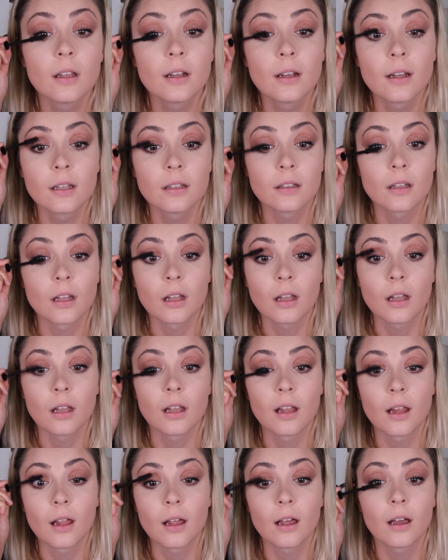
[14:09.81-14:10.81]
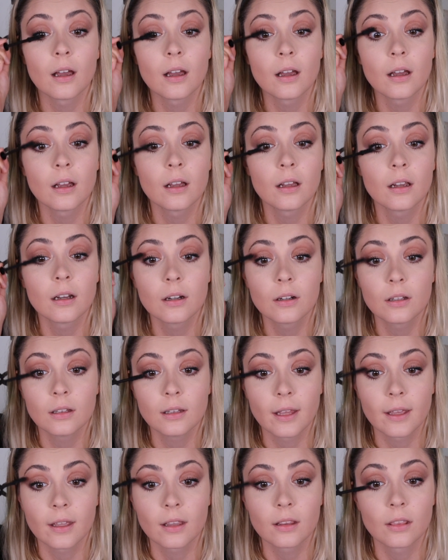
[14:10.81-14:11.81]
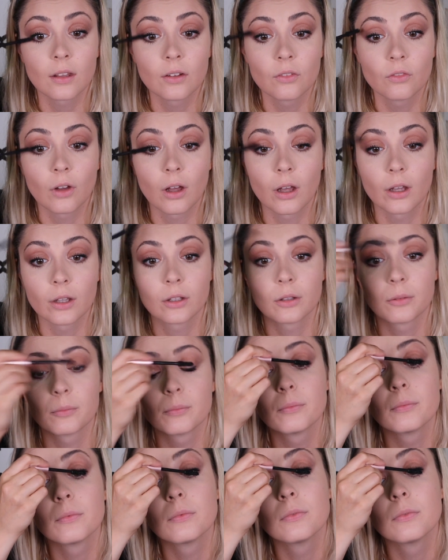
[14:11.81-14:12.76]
It adds a lot of length and volume.